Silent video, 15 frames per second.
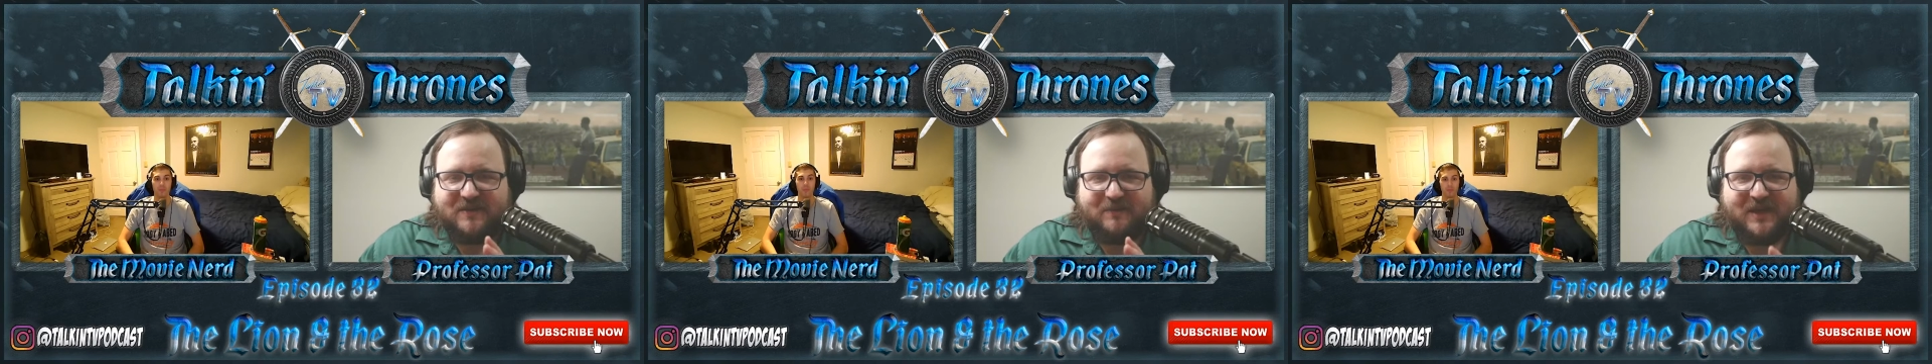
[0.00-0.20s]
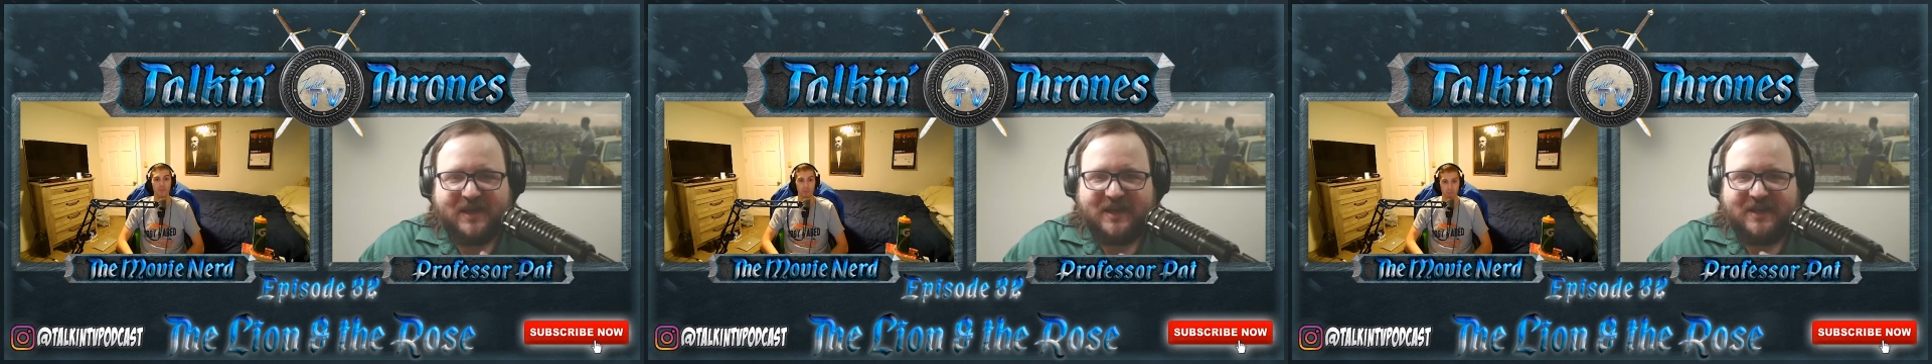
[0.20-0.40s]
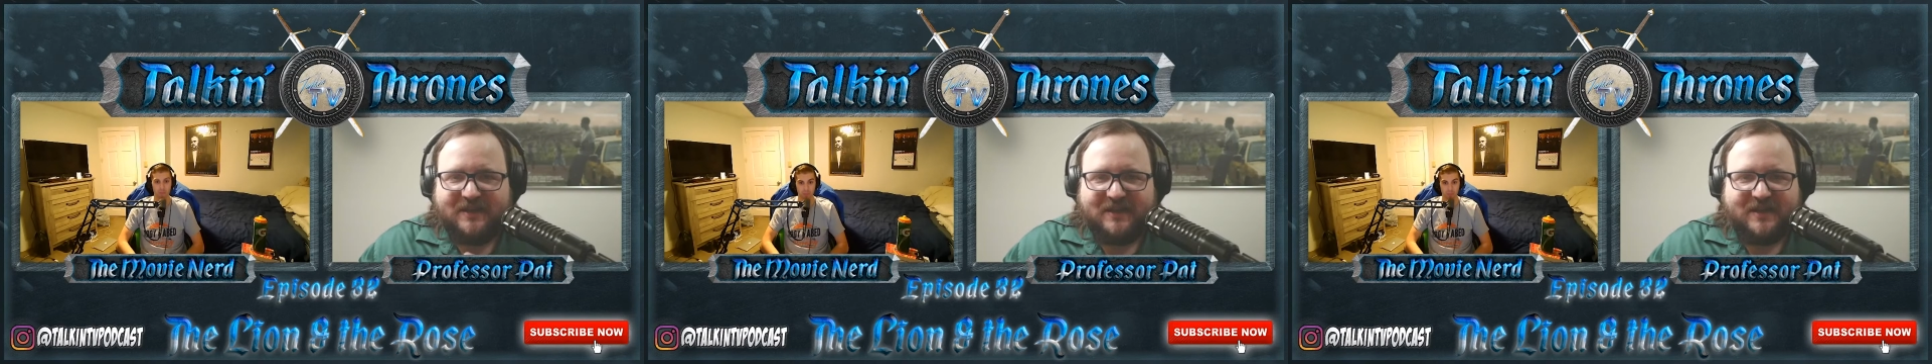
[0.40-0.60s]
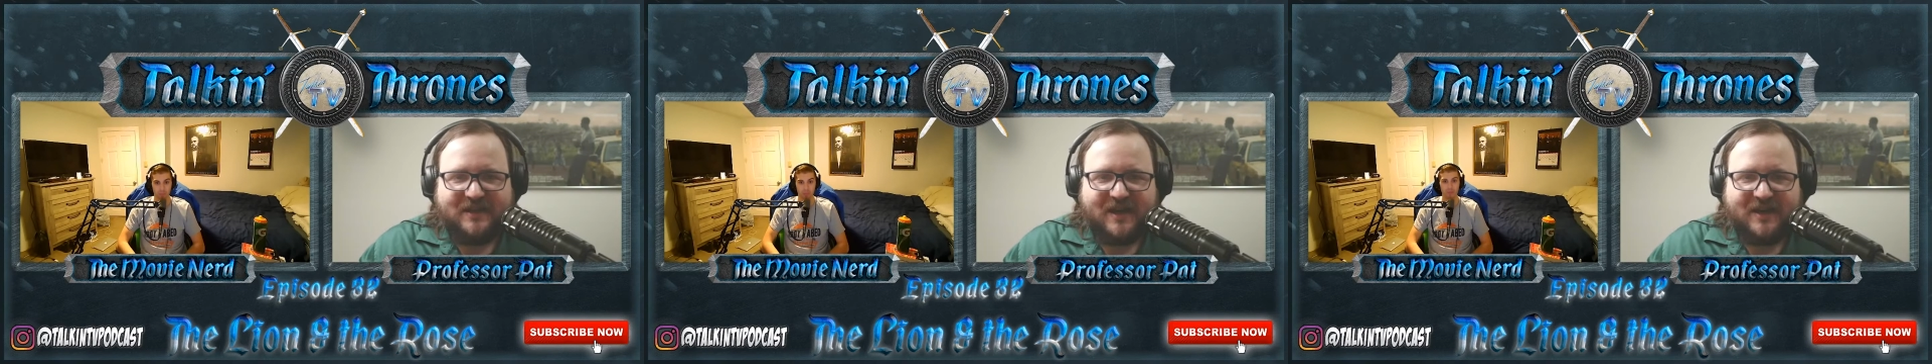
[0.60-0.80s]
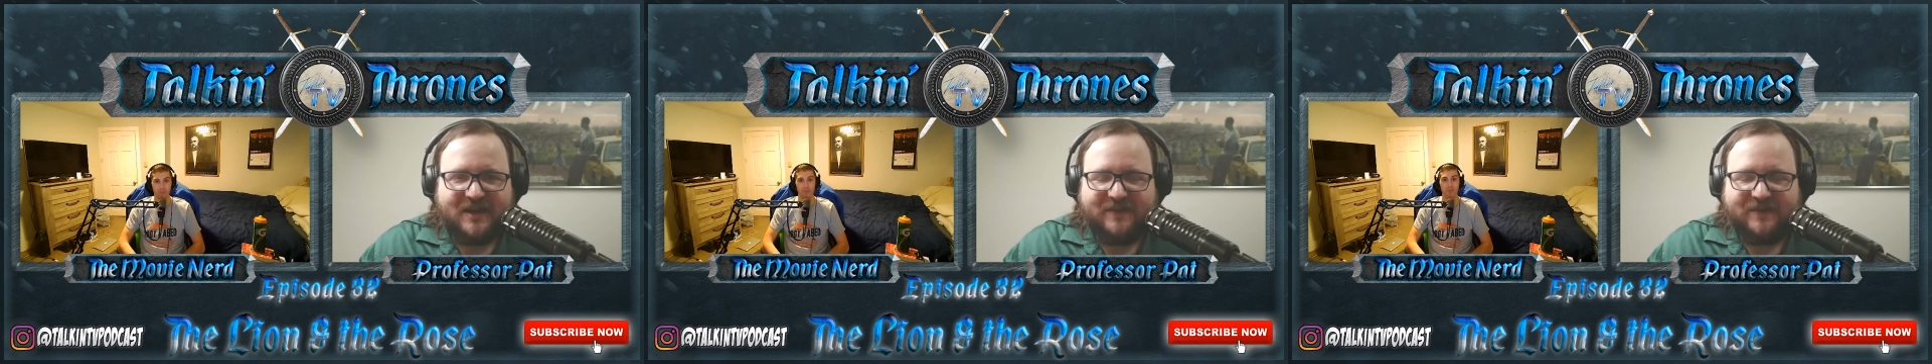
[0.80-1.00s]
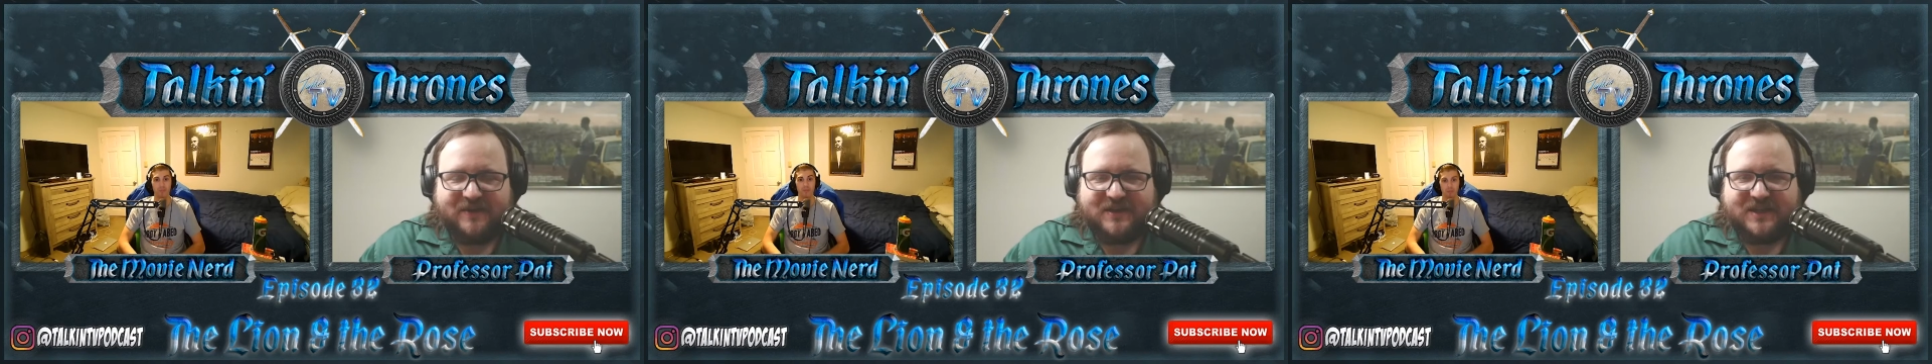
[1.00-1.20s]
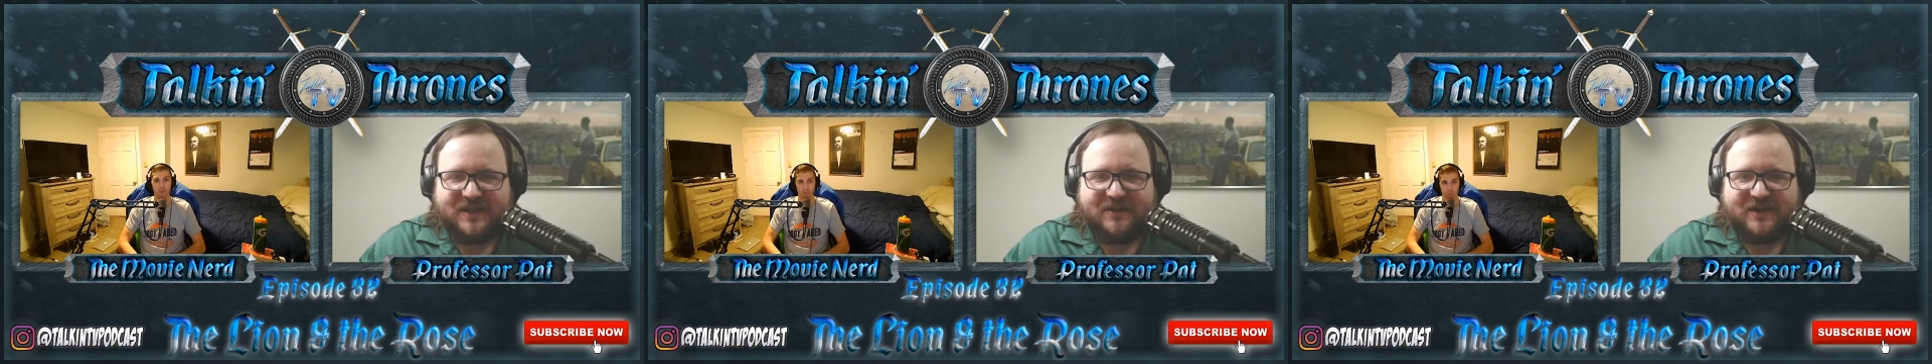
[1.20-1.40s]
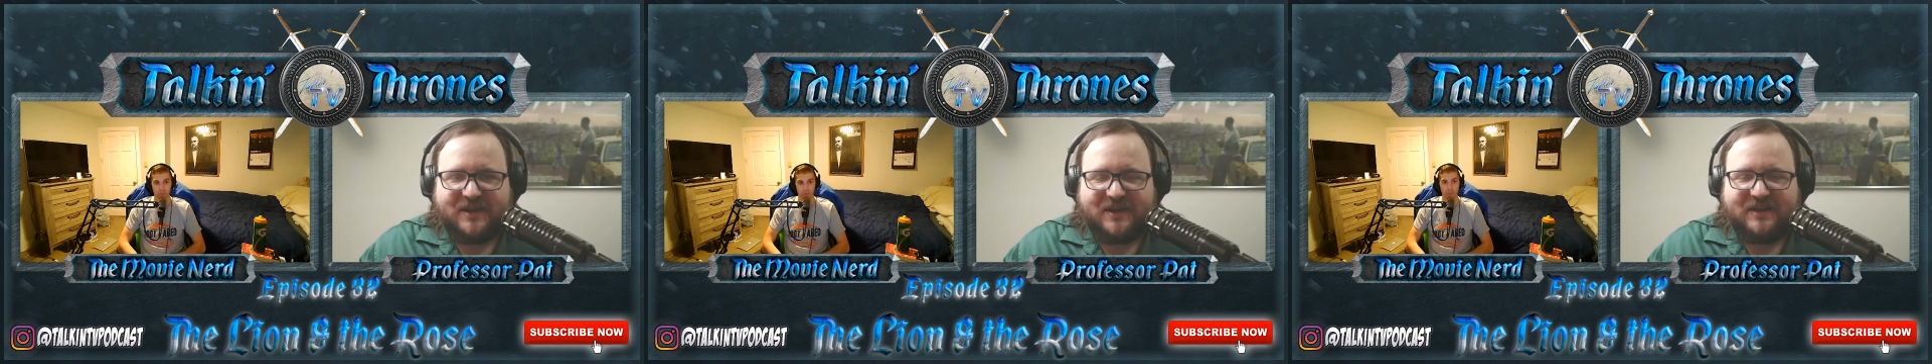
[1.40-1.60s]
immediately gunning for
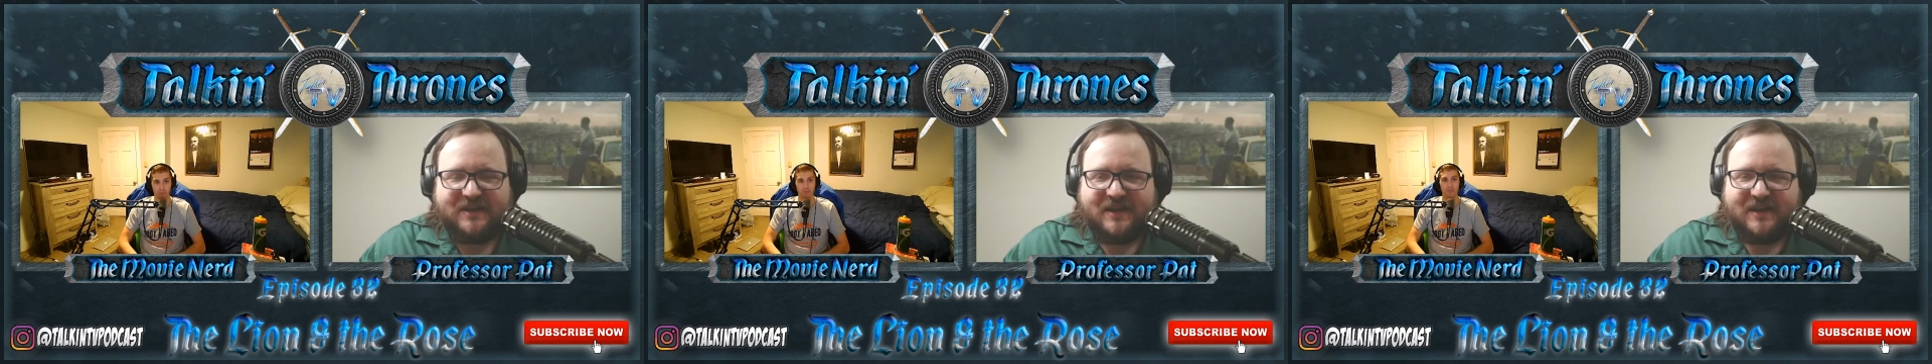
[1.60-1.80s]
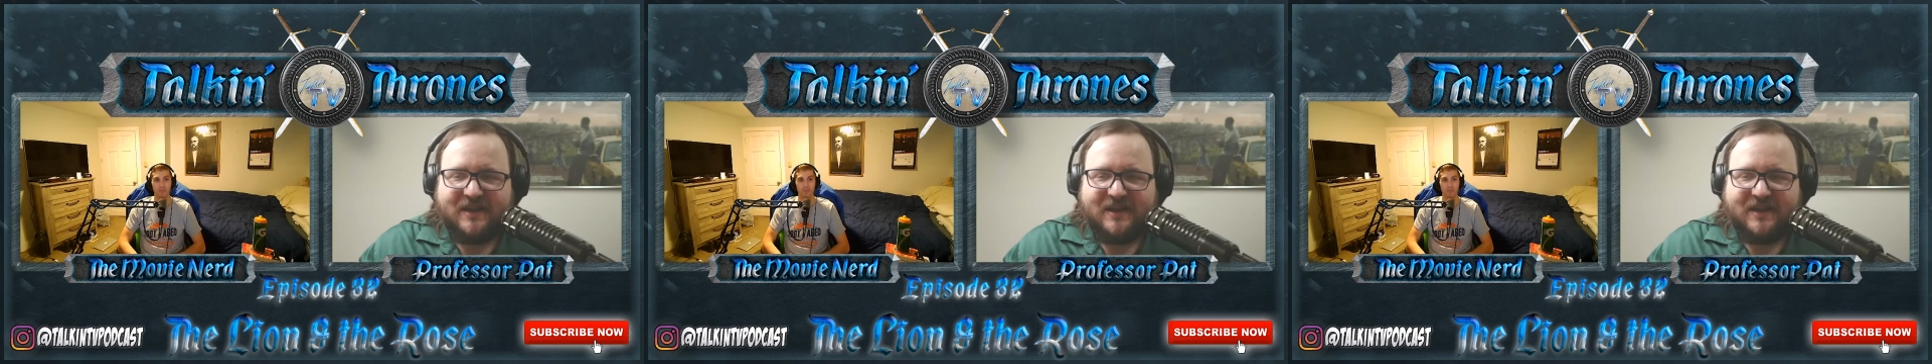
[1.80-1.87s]
Tyrion.